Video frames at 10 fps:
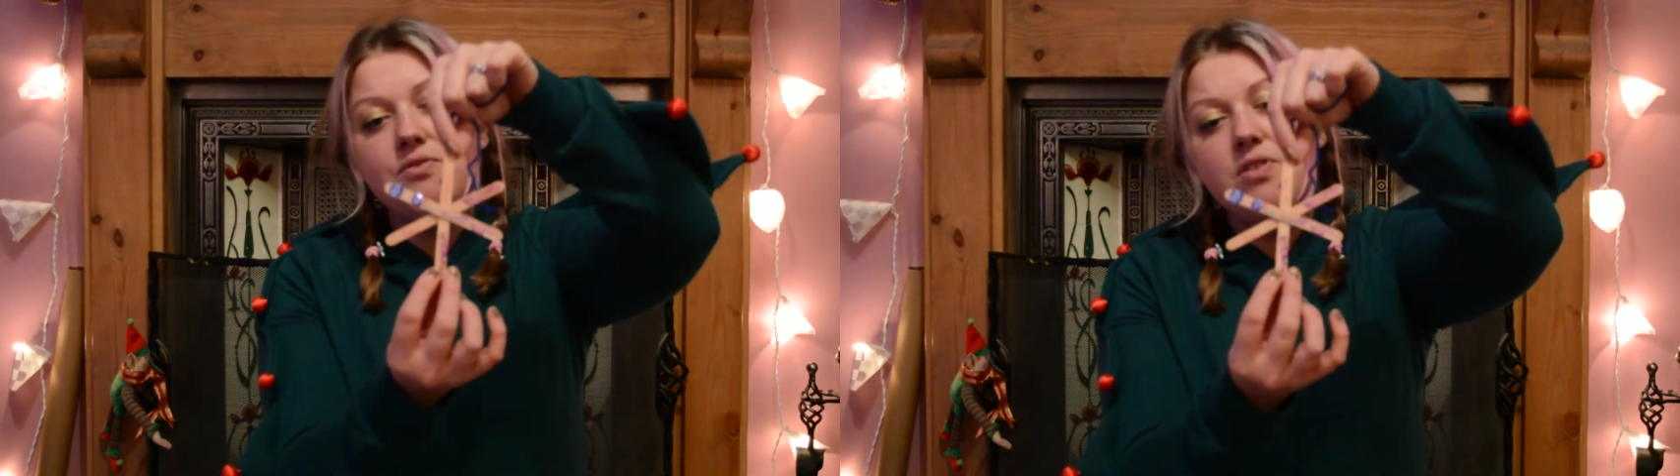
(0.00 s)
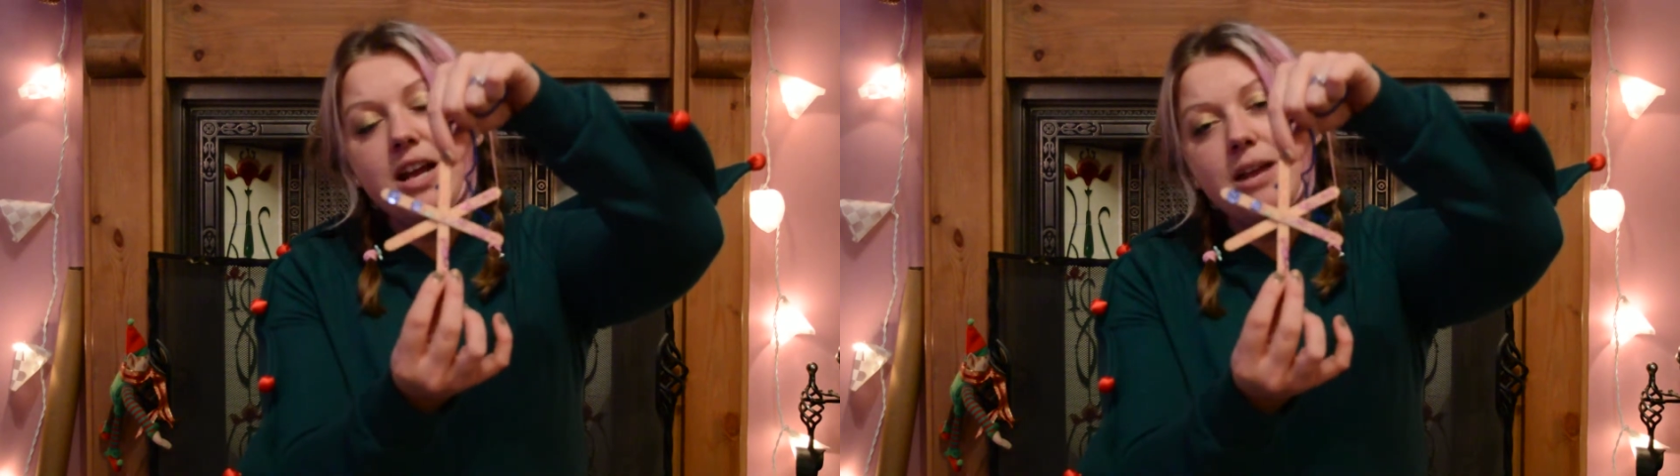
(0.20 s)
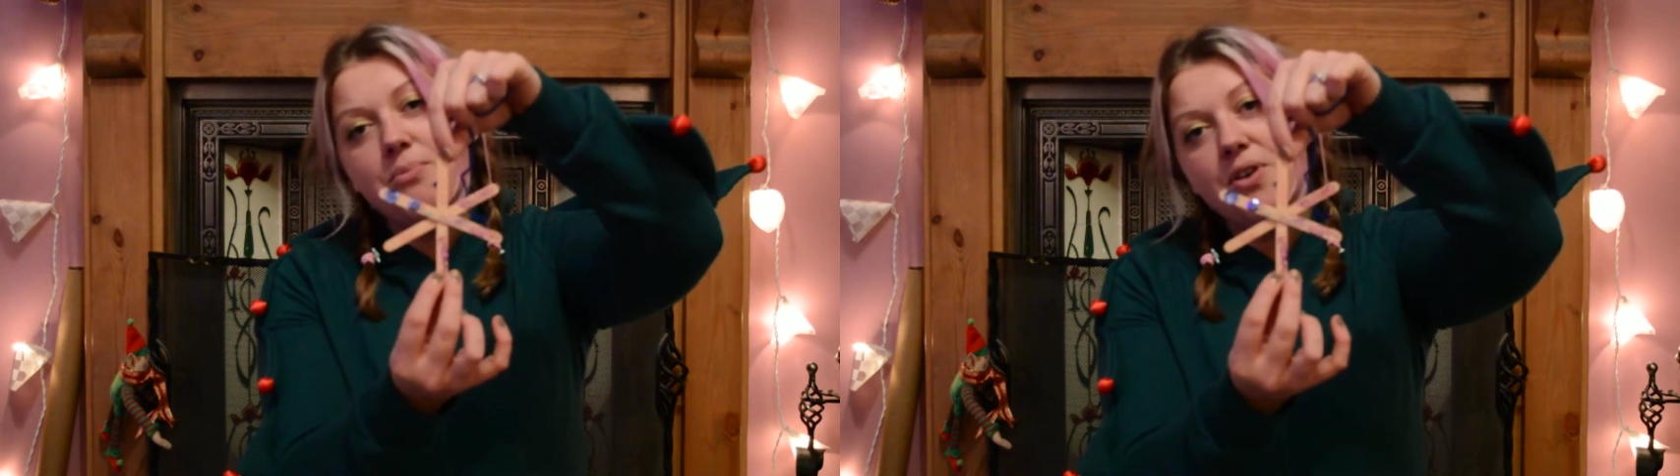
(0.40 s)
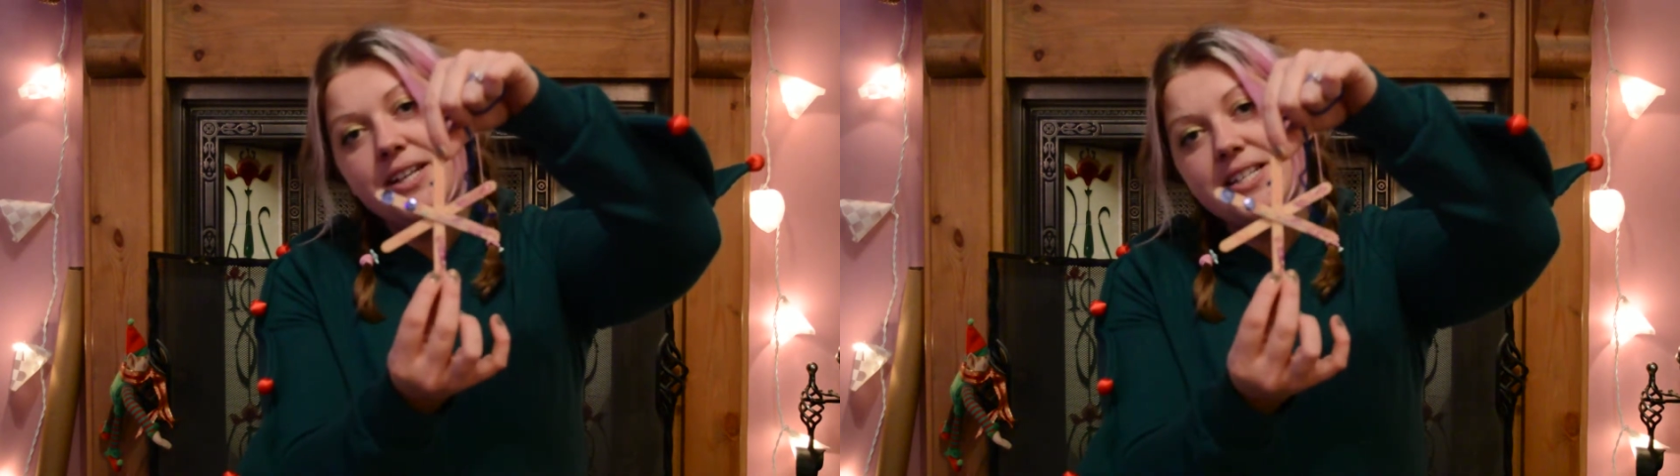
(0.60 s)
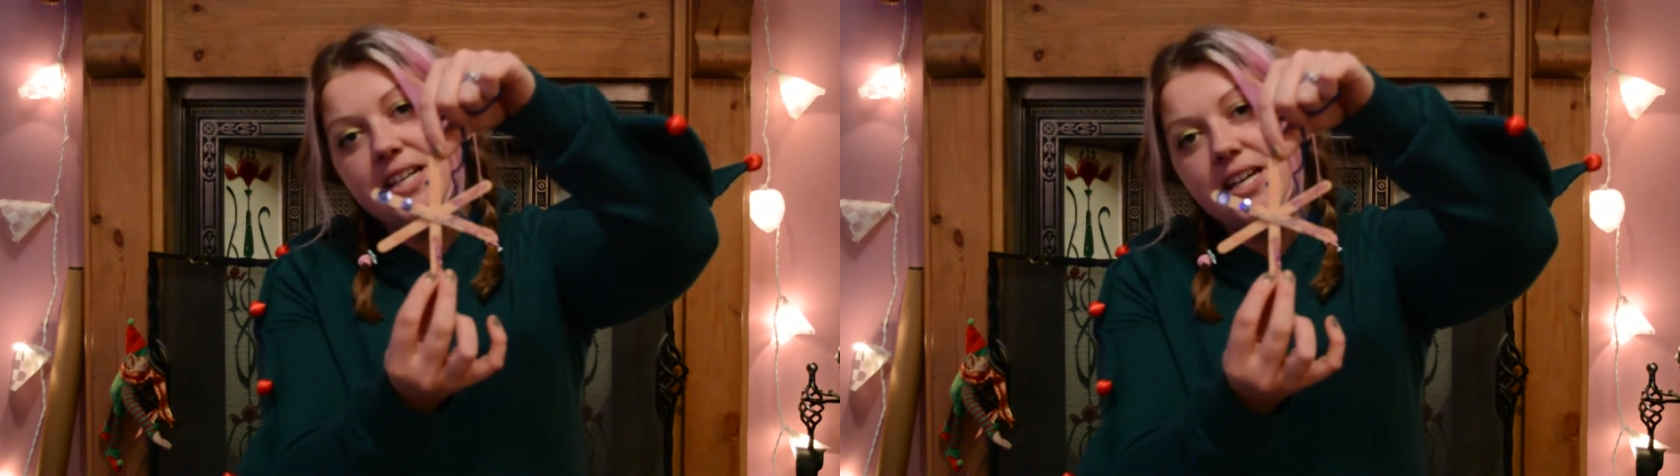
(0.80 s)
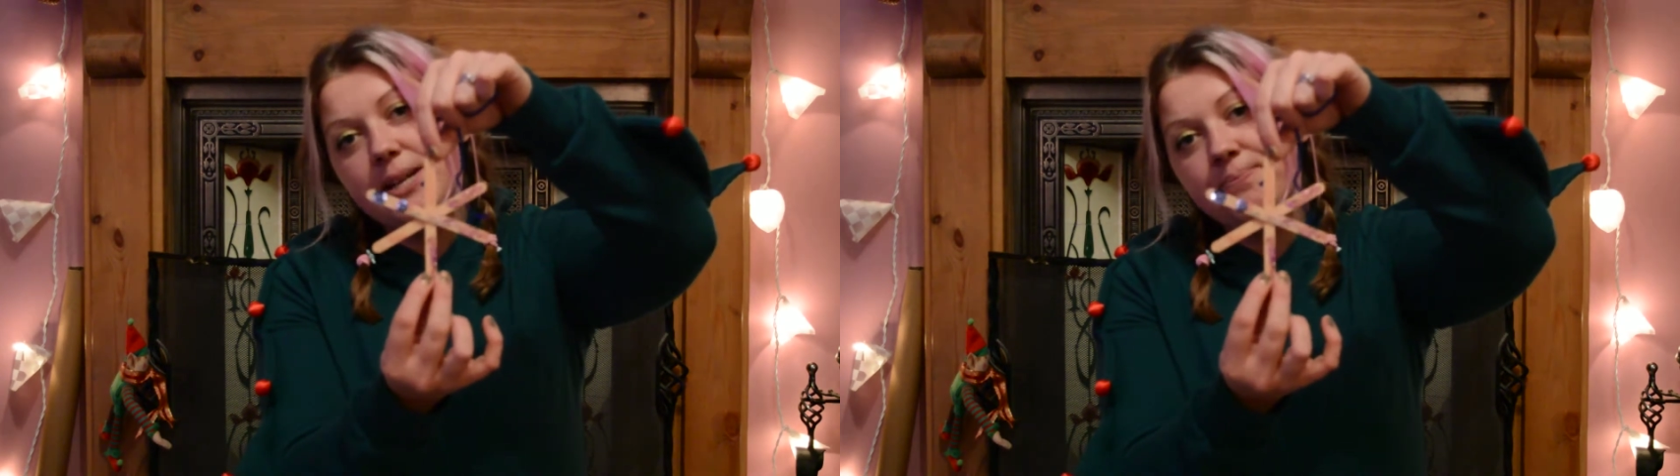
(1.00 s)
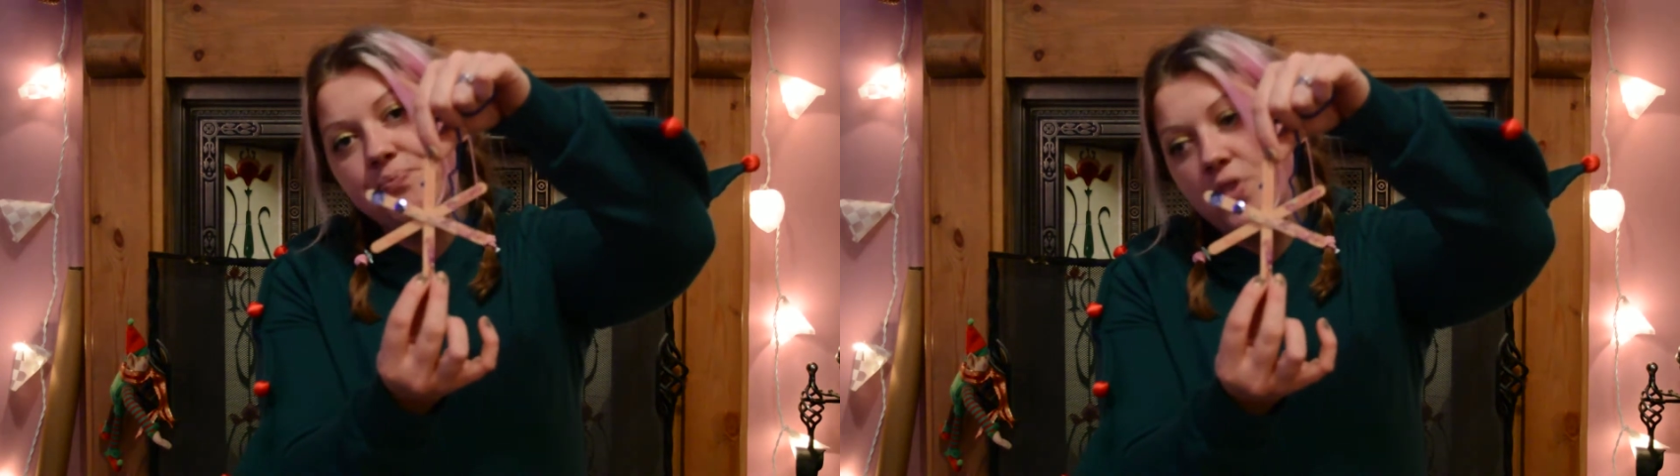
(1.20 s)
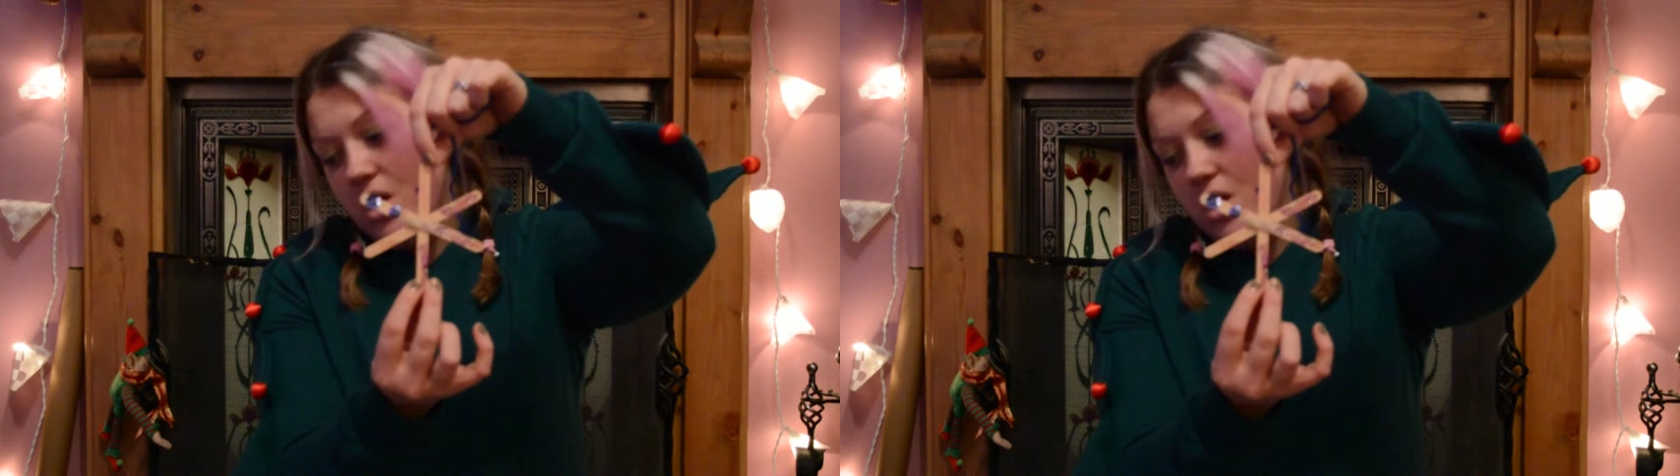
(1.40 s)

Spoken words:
really pretty.